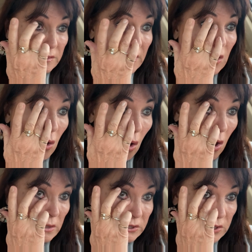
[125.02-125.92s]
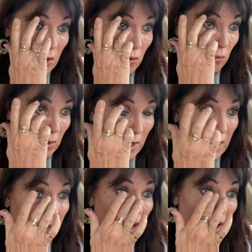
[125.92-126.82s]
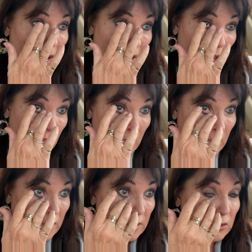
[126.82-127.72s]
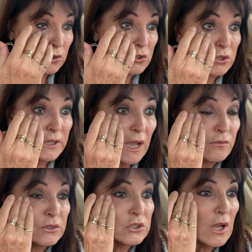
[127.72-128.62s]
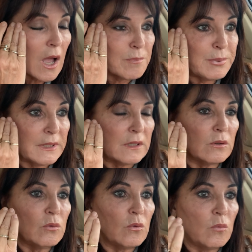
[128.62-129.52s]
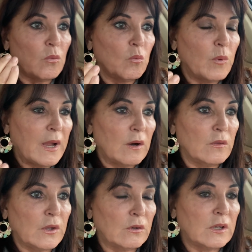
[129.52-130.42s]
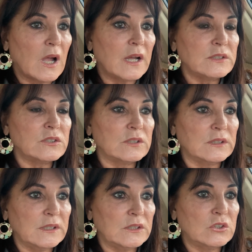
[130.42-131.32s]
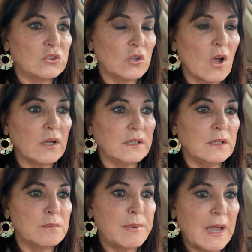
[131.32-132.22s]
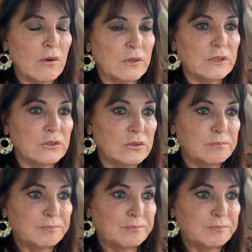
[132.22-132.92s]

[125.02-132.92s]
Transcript: they also usually have a topic where they're constantly talking about it